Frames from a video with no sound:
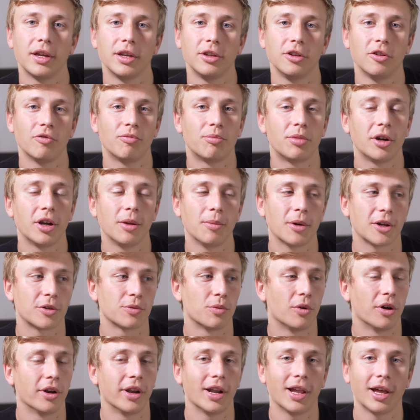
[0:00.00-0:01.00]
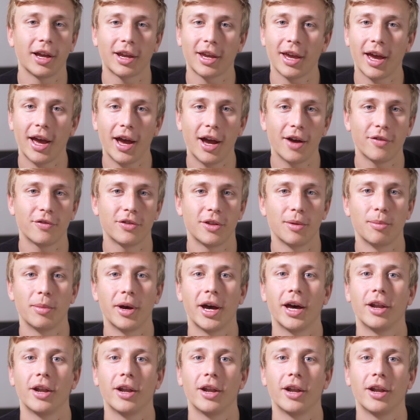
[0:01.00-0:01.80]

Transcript: then you pretty much won like half the